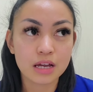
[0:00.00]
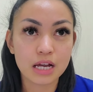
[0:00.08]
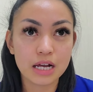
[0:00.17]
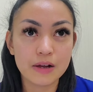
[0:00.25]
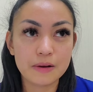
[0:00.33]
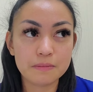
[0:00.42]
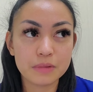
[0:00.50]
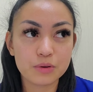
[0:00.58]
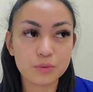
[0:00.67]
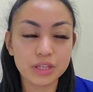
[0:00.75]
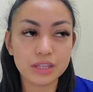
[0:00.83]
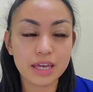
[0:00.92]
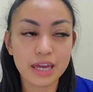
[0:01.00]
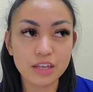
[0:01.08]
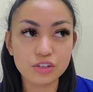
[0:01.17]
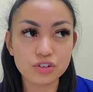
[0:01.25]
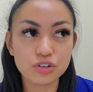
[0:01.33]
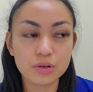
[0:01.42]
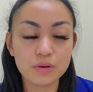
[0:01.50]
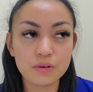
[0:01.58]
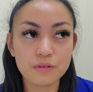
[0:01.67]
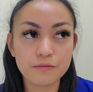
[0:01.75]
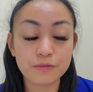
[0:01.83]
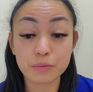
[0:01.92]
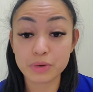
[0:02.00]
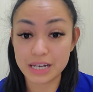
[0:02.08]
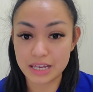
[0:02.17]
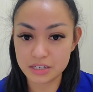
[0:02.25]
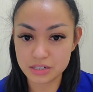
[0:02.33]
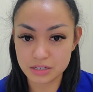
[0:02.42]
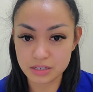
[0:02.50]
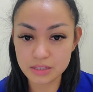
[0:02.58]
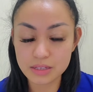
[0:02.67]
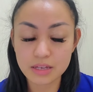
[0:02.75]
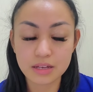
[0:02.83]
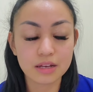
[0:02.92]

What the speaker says: With atrial fibrillation,